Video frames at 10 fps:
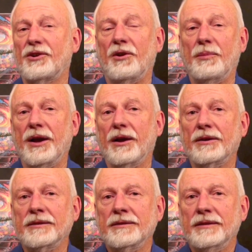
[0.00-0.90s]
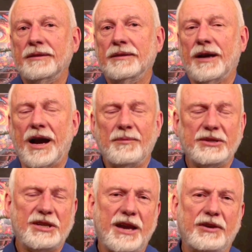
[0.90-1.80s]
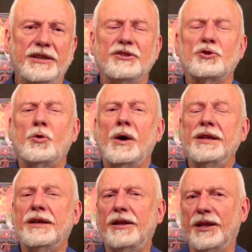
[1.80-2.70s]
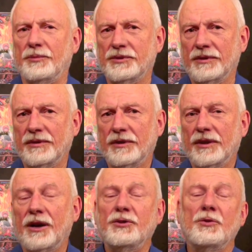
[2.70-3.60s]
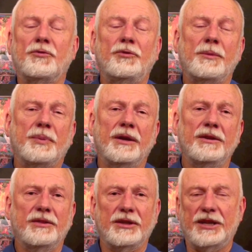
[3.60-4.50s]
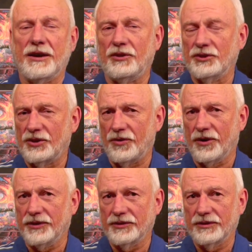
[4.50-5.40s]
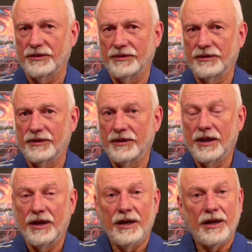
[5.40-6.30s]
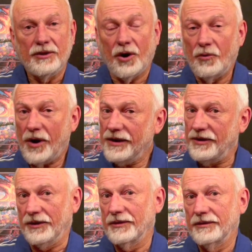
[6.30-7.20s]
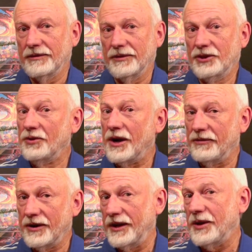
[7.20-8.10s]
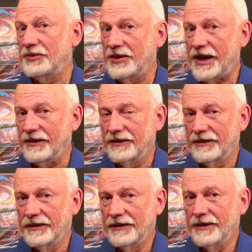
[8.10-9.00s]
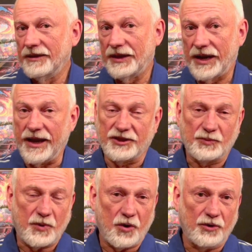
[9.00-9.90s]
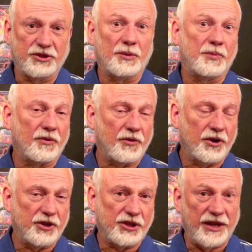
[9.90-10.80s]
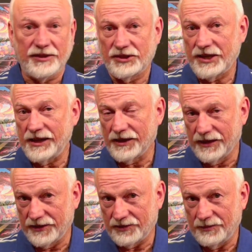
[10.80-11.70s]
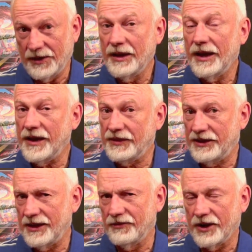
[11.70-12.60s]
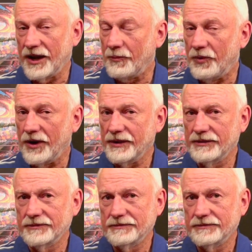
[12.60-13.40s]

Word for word: Colbert. I must have at least 20 clips of you flipping the devil's horns. No wonder you are very upset that I exposed the perversion and Satanism at the Denver airport.